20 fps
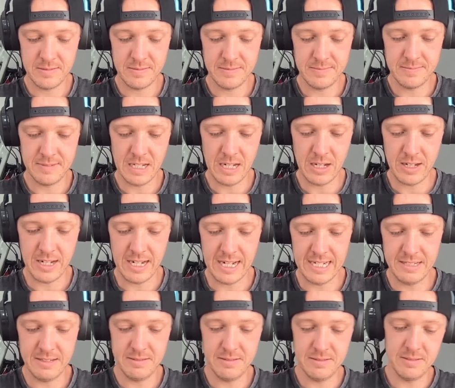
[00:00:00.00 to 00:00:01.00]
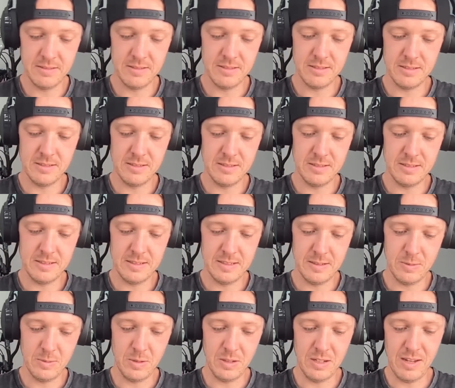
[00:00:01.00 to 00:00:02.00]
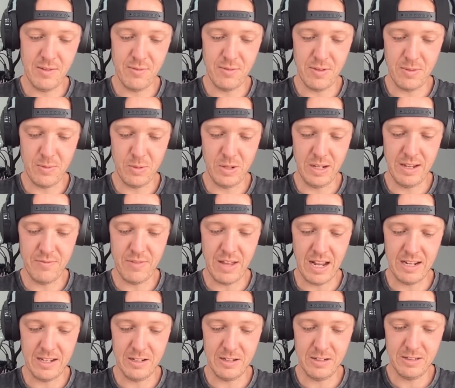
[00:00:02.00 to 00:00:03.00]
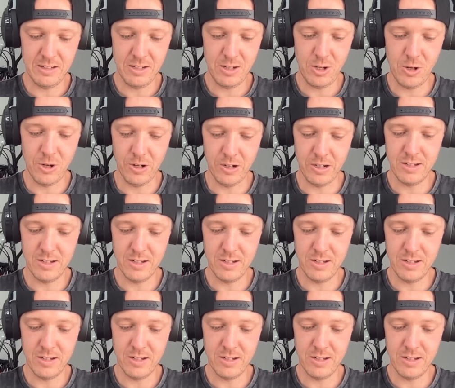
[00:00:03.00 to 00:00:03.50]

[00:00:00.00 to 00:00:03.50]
Okay. We'll leave that little hook.